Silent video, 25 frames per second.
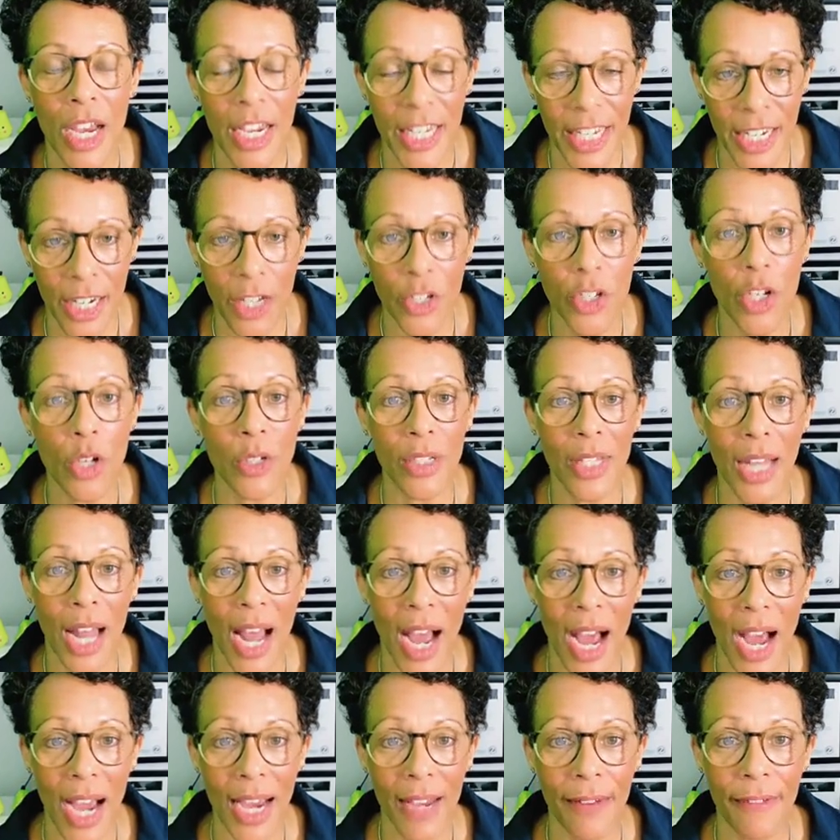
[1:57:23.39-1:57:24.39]
You can use an
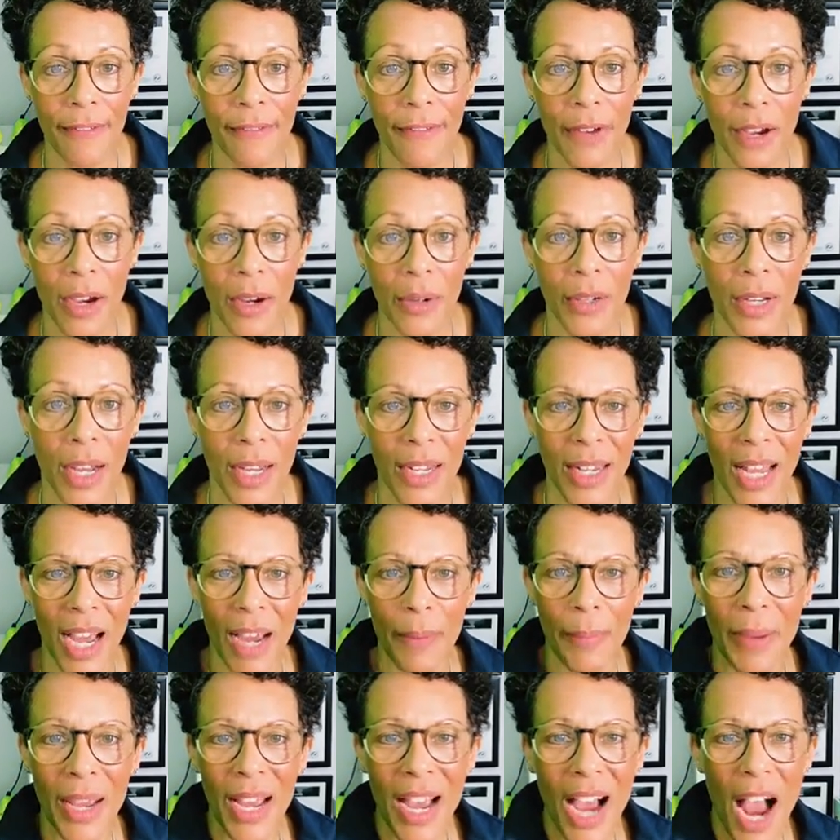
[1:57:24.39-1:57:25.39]
iPhone and
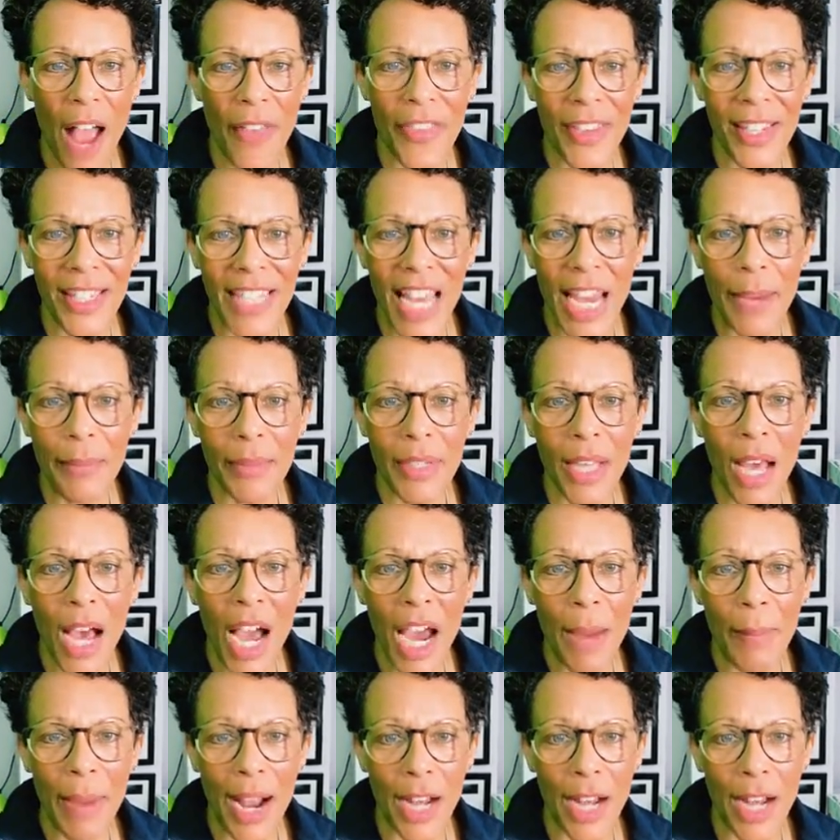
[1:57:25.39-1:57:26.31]
app at the same time.